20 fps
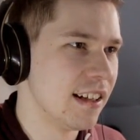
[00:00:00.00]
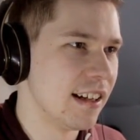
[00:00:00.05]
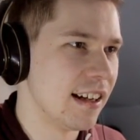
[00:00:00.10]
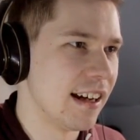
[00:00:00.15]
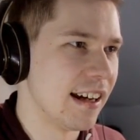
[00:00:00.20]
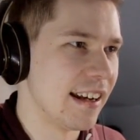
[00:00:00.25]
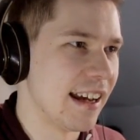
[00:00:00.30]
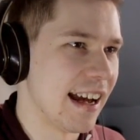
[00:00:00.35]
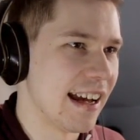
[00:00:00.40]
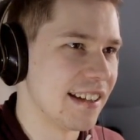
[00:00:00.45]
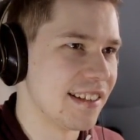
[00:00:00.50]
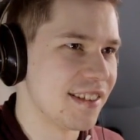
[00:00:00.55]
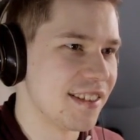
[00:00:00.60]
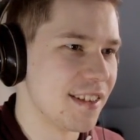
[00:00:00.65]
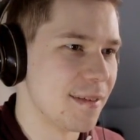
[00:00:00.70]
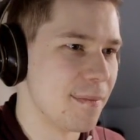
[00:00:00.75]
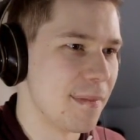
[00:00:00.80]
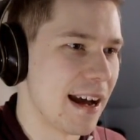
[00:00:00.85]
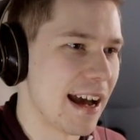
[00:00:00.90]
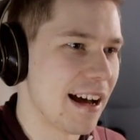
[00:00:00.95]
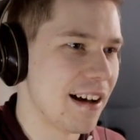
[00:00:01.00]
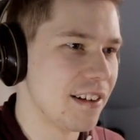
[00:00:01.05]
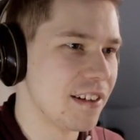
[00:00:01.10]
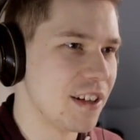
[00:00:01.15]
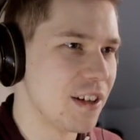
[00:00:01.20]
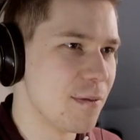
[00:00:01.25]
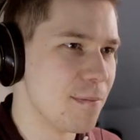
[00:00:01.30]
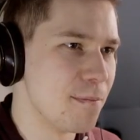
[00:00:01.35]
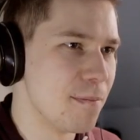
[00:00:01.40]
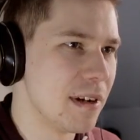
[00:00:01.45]
and add some
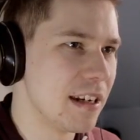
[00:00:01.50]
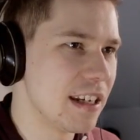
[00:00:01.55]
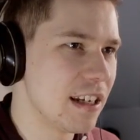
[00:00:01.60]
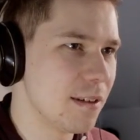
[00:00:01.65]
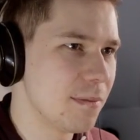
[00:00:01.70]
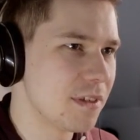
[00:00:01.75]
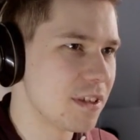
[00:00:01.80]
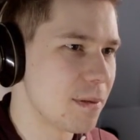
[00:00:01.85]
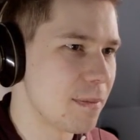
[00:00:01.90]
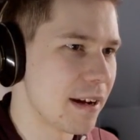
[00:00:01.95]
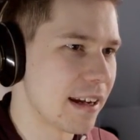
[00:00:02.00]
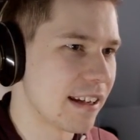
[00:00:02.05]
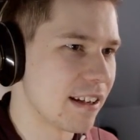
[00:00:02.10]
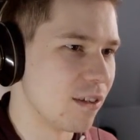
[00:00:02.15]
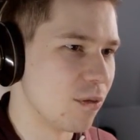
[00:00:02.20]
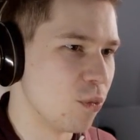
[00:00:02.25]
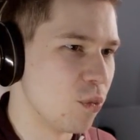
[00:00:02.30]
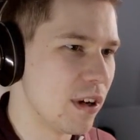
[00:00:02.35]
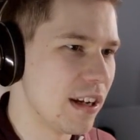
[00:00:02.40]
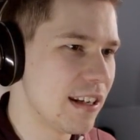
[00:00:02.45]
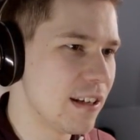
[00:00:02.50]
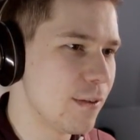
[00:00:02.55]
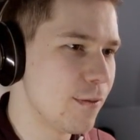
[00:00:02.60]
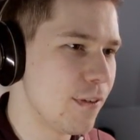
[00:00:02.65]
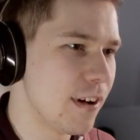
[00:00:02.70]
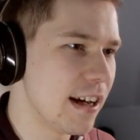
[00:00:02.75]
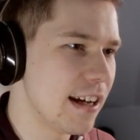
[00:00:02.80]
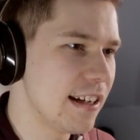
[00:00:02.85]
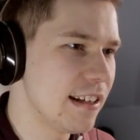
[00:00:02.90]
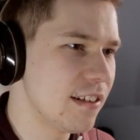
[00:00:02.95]
aluminium to make a wind
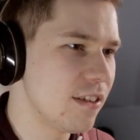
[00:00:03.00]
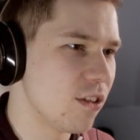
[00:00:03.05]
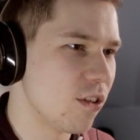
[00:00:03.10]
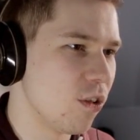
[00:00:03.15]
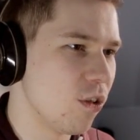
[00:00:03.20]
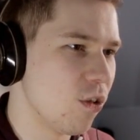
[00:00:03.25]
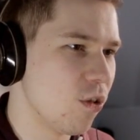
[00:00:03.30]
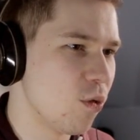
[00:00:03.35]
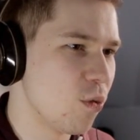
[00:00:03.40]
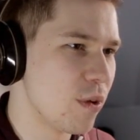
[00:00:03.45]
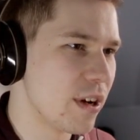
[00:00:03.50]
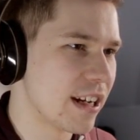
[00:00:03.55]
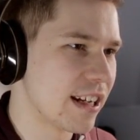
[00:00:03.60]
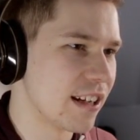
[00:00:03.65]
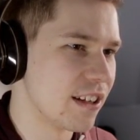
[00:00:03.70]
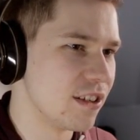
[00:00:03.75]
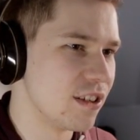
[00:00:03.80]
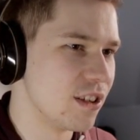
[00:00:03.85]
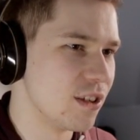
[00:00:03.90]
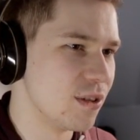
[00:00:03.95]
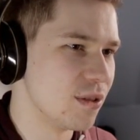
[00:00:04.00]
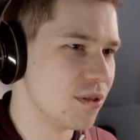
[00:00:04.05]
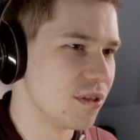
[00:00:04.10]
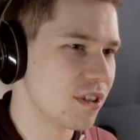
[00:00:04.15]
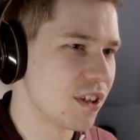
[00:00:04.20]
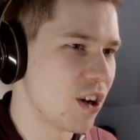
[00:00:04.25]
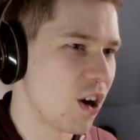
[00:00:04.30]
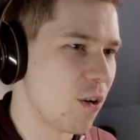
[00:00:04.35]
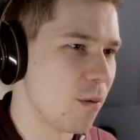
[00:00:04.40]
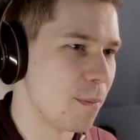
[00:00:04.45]
vane, or we can
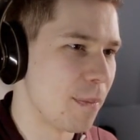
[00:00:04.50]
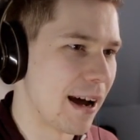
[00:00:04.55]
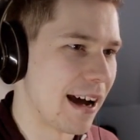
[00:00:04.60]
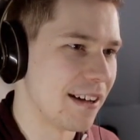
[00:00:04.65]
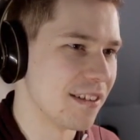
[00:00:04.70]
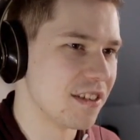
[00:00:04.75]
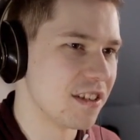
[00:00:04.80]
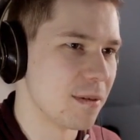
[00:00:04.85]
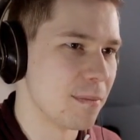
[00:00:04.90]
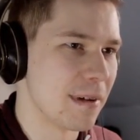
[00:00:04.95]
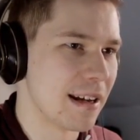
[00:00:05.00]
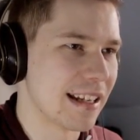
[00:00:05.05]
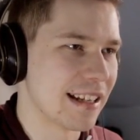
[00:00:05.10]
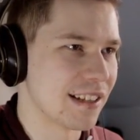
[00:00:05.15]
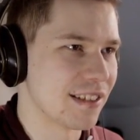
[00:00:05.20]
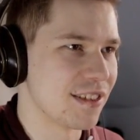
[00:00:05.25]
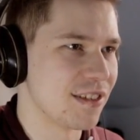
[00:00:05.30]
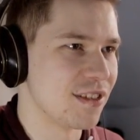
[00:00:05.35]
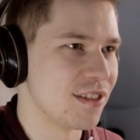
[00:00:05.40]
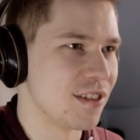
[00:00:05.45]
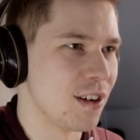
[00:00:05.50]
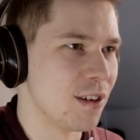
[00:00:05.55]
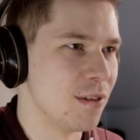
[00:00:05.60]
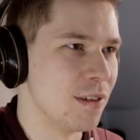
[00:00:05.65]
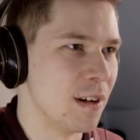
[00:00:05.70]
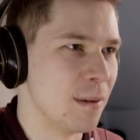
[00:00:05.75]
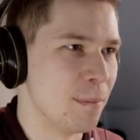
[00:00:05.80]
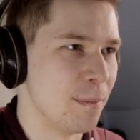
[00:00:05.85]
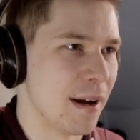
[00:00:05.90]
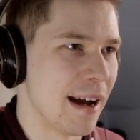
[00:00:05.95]
use compound to make a
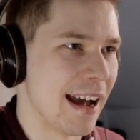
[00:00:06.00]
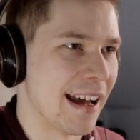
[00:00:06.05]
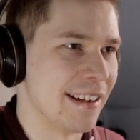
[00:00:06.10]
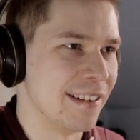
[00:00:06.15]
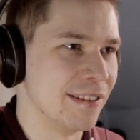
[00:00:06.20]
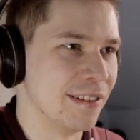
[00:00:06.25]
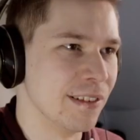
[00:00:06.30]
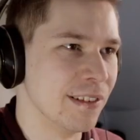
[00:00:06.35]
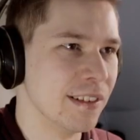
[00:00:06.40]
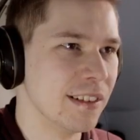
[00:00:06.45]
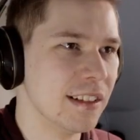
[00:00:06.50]
solar panel.